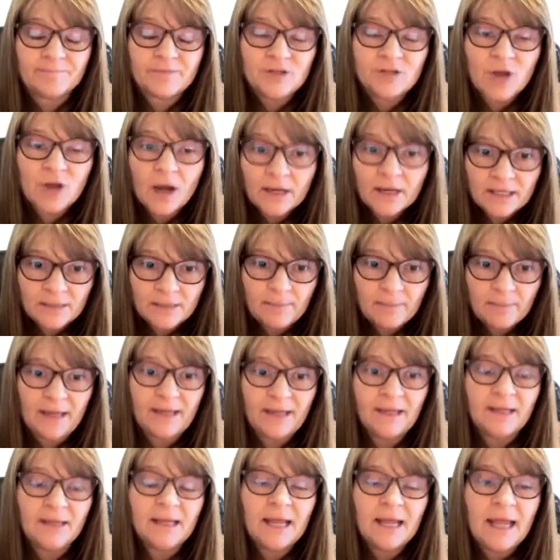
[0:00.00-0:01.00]

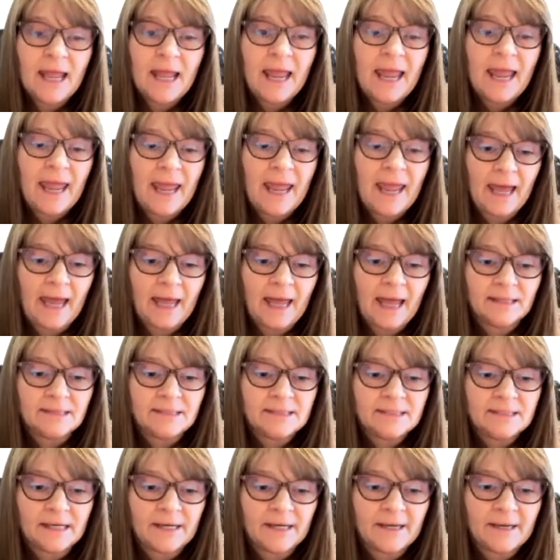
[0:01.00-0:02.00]
documented,
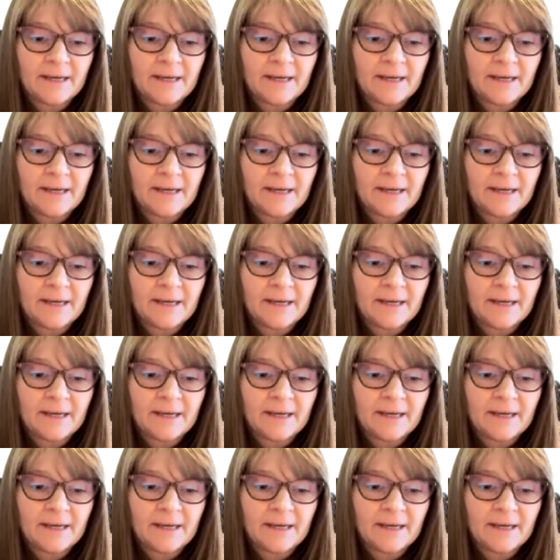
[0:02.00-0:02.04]
and